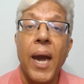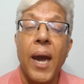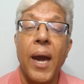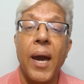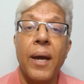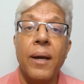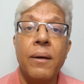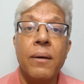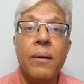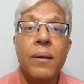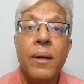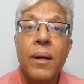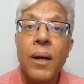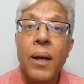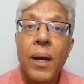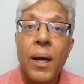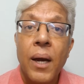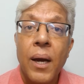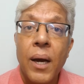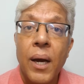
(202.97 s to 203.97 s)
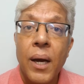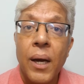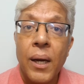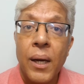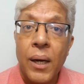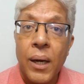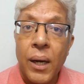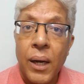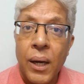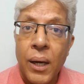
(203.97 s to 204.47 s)
And
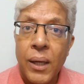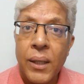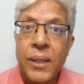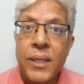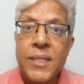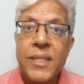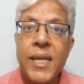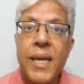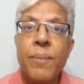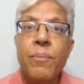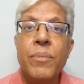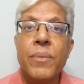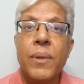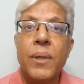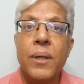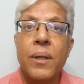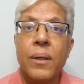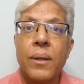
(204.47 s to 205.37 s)
in the same